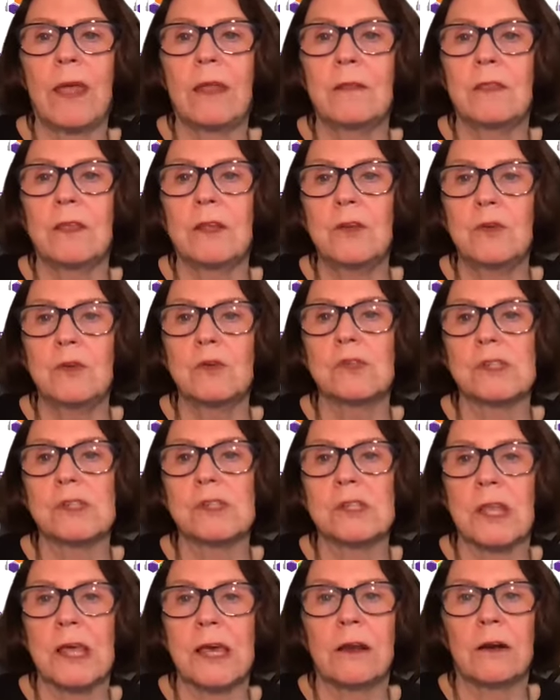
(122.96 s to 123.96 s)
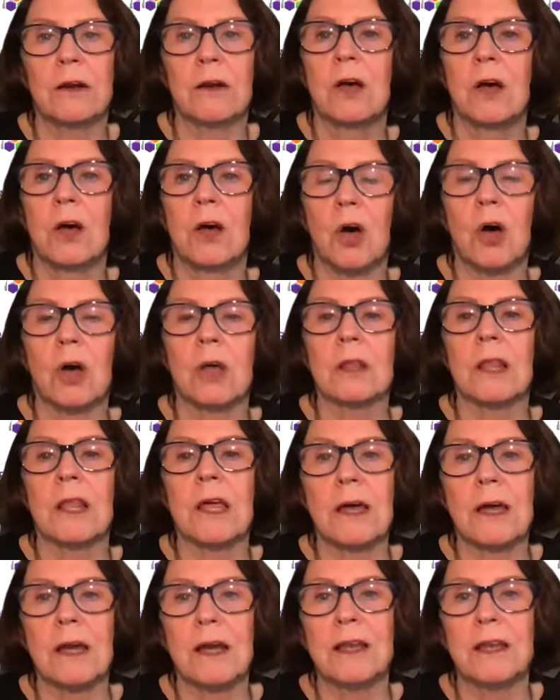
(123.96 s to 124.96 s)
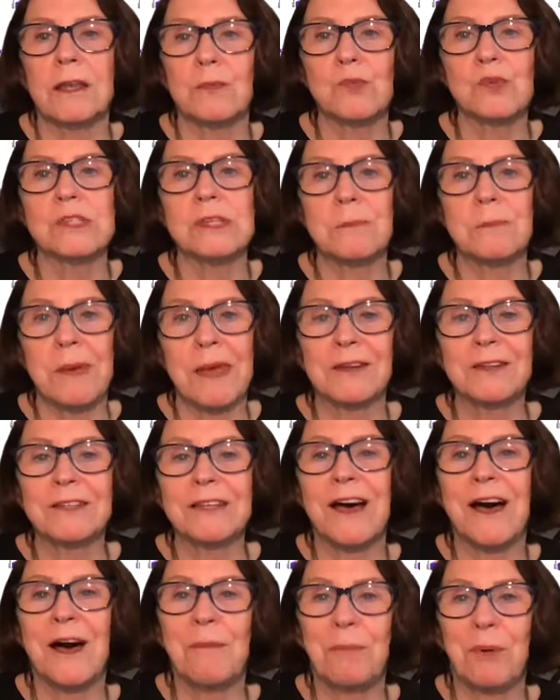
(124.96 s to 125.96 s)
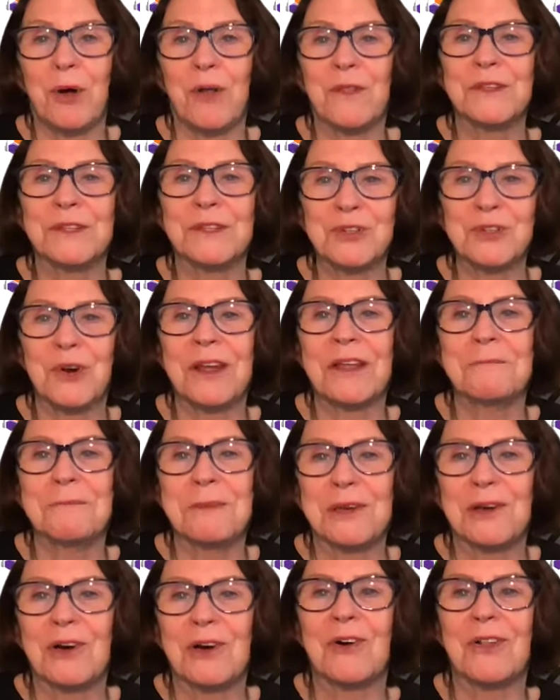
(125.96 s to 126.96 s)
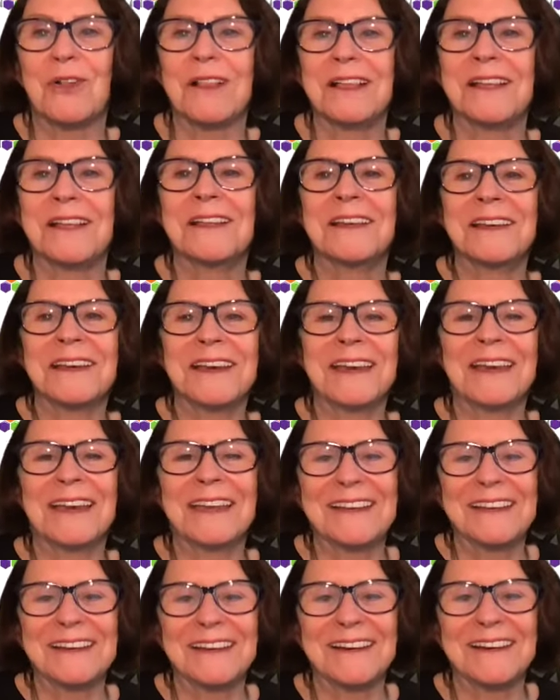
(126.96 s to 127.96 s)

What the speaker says: the newsletter online and was about to hop on the treadmill and